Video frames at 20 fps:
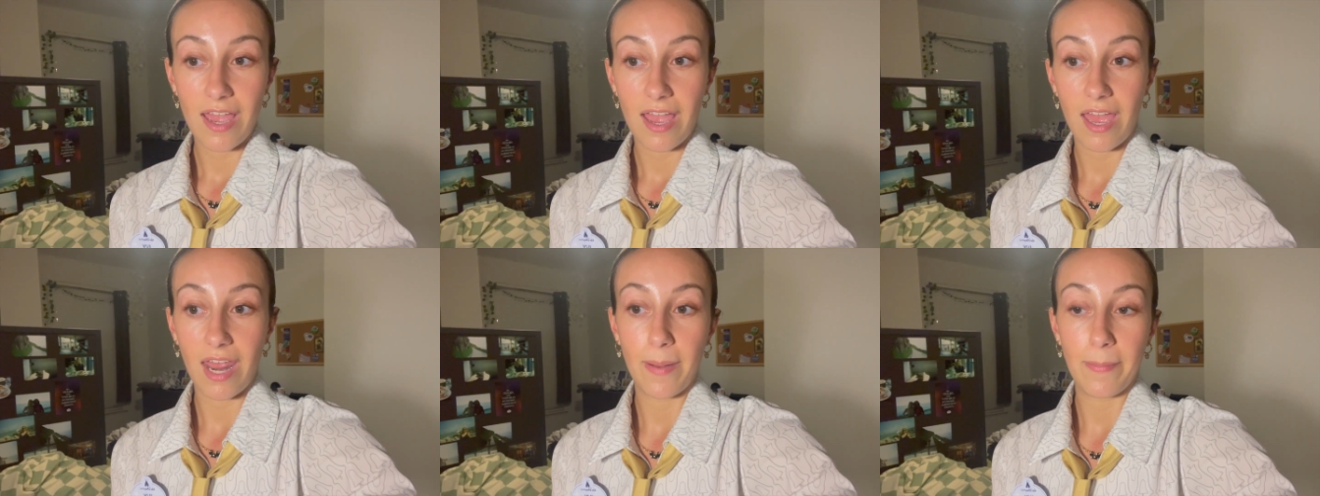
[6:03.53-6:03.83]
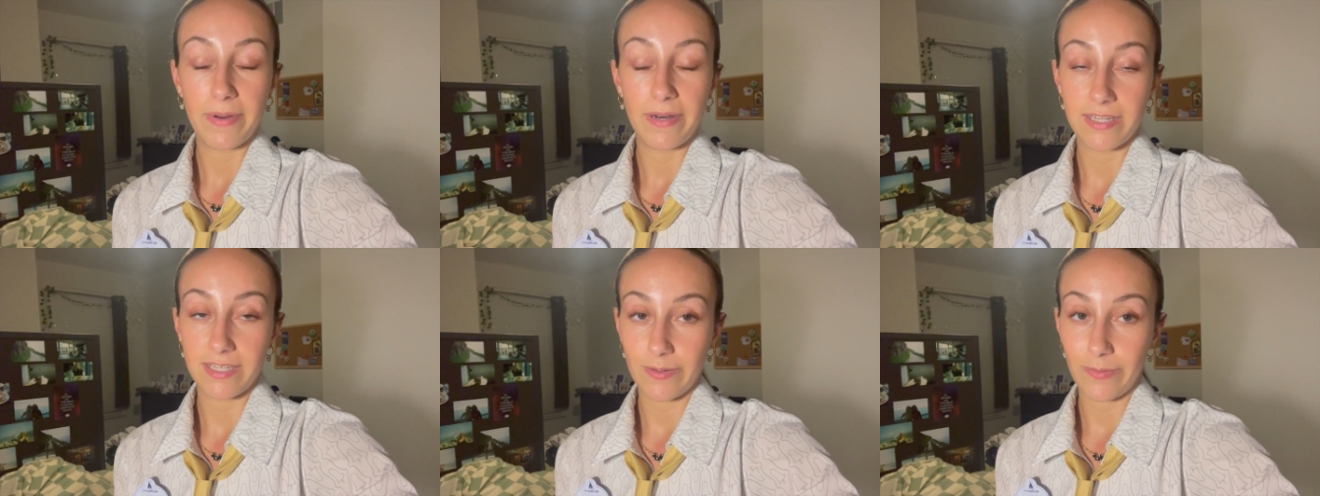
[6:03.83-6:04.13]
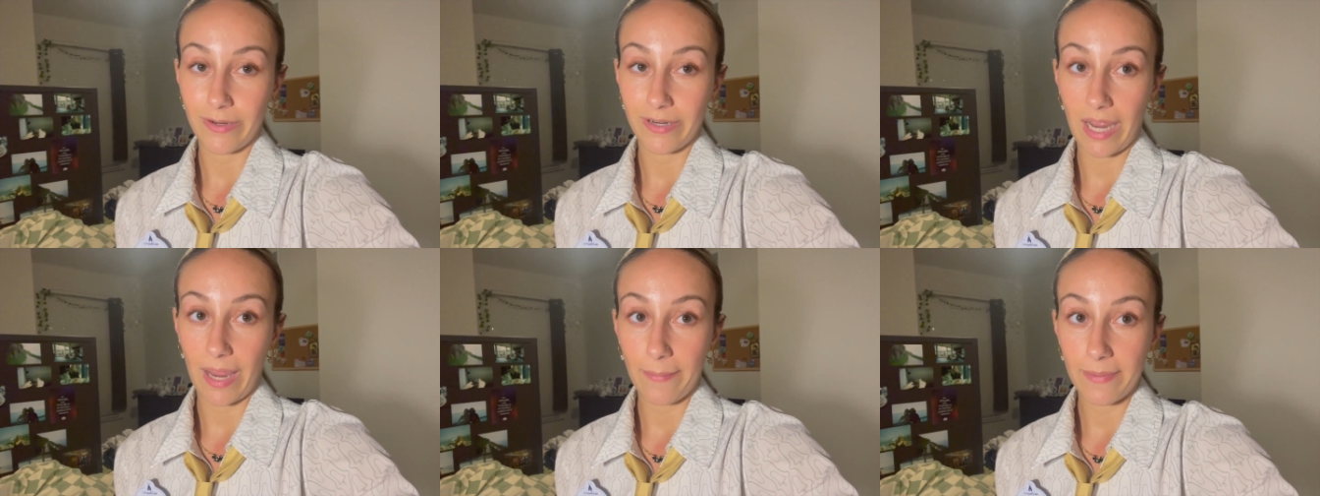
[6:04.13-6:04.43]
and I'm gonna see
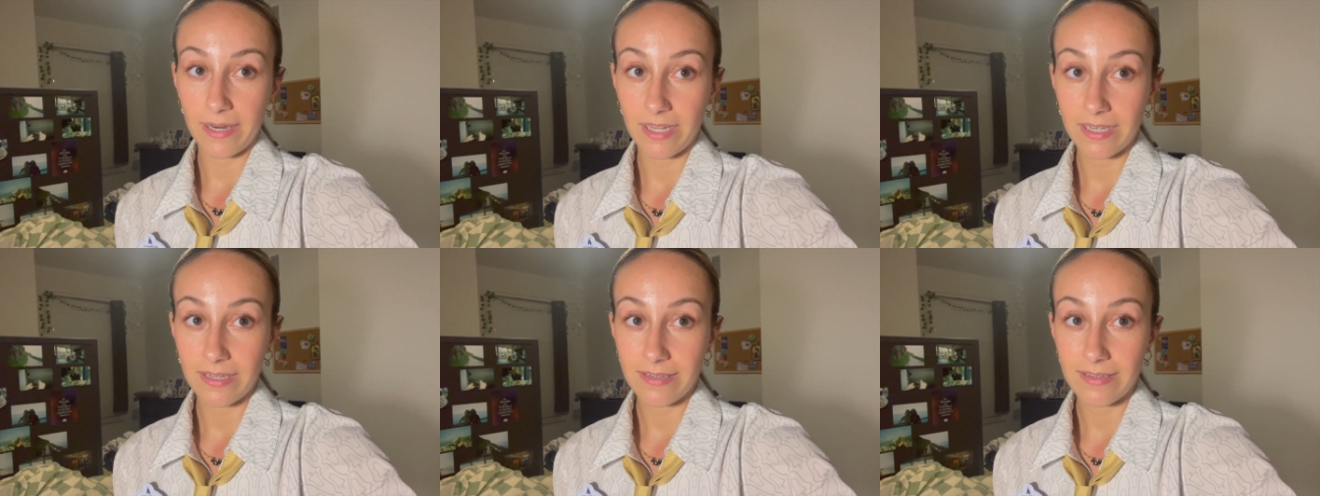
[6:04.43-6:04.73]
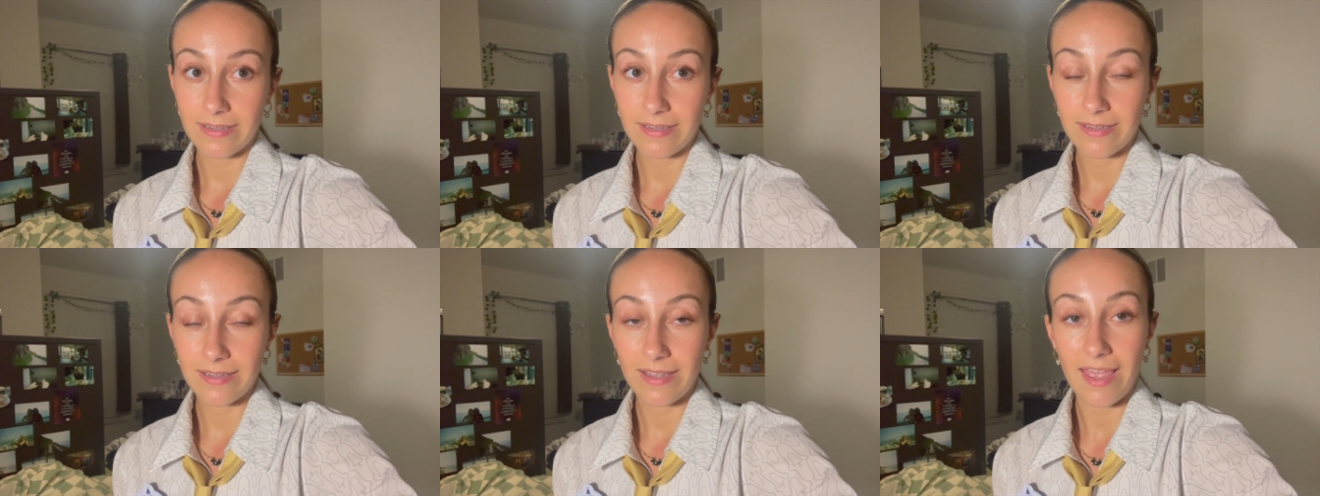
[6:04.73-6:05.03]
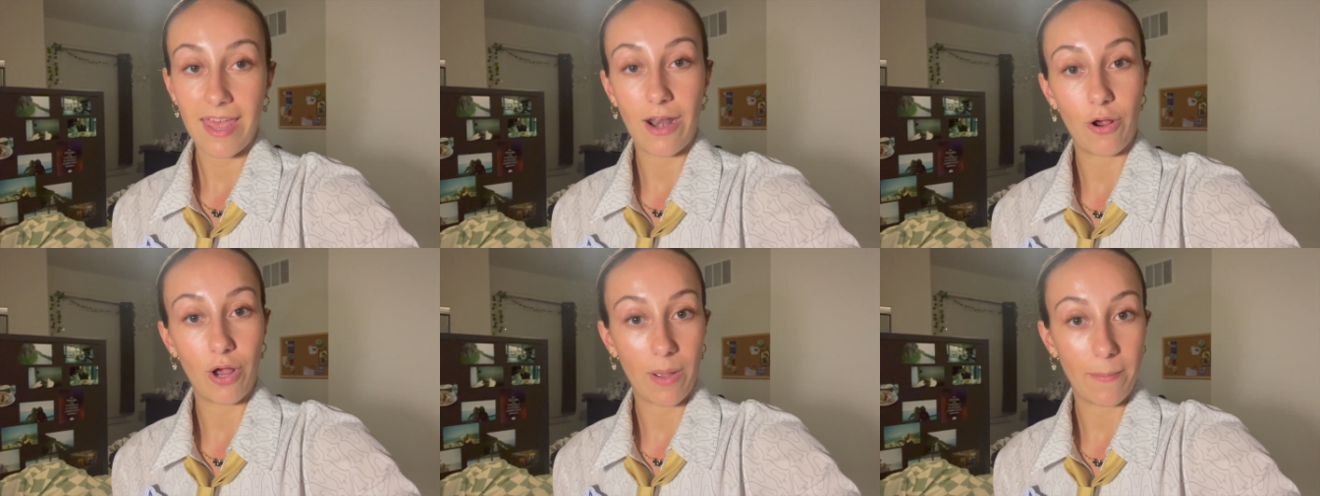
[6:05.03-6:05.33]
what time it is,
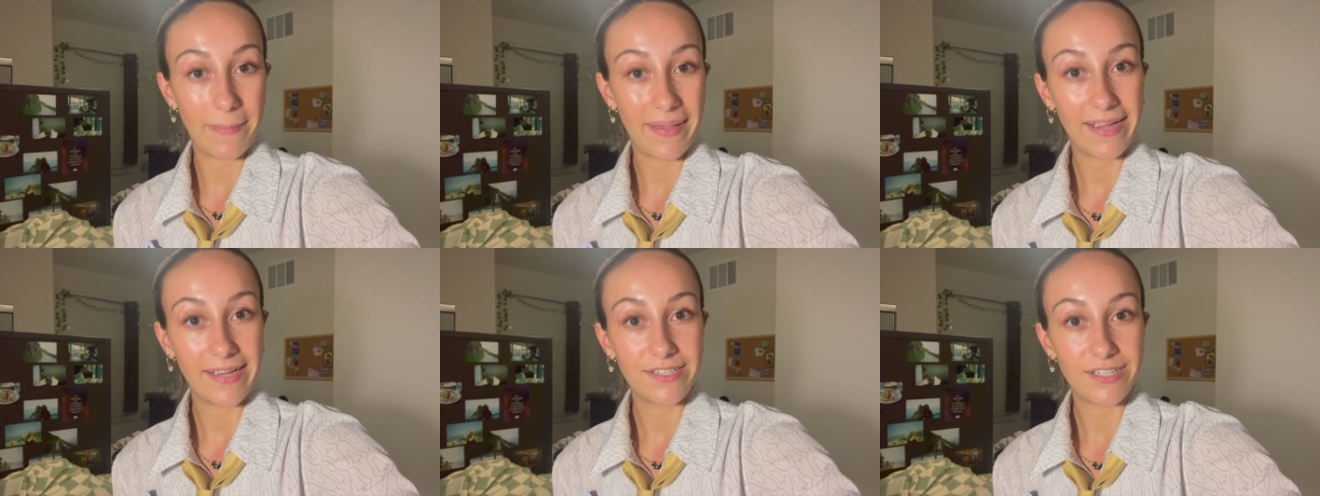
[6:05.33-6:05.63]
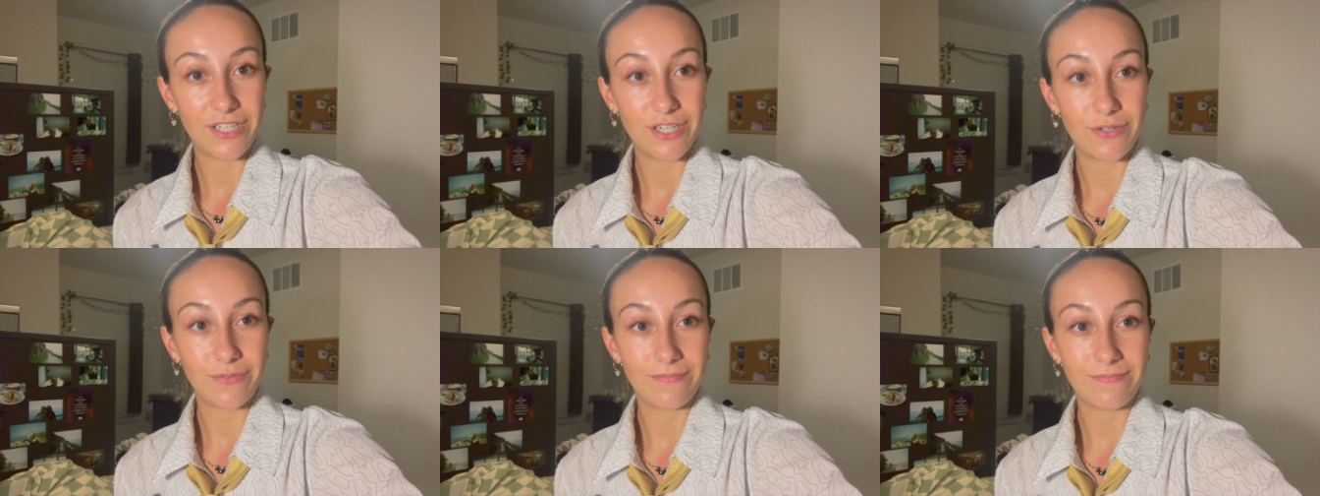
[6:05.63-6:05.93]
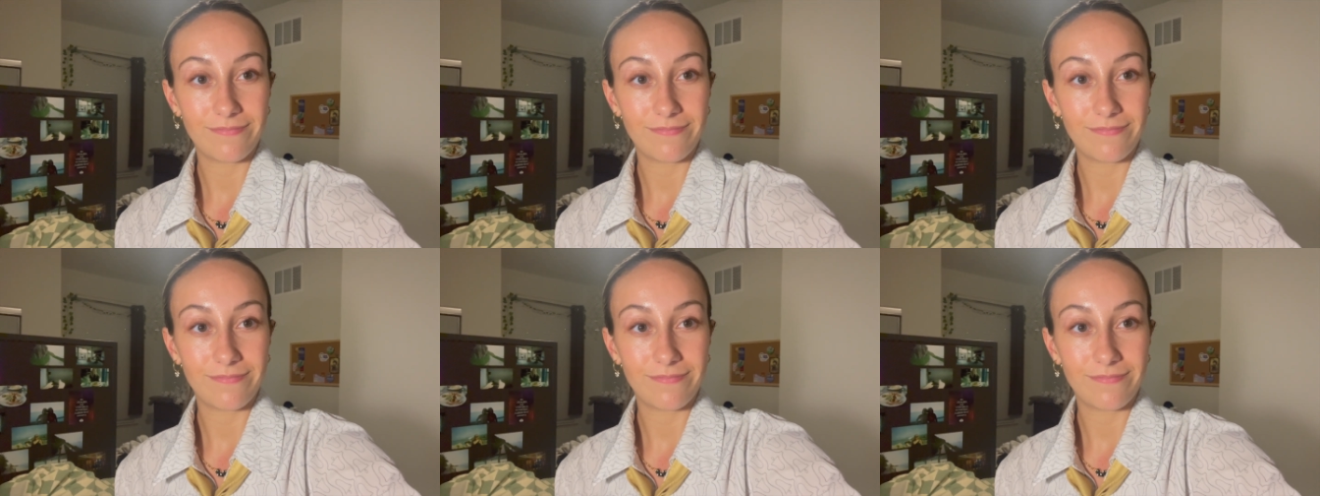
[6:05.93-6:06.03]
and I'll come back to you.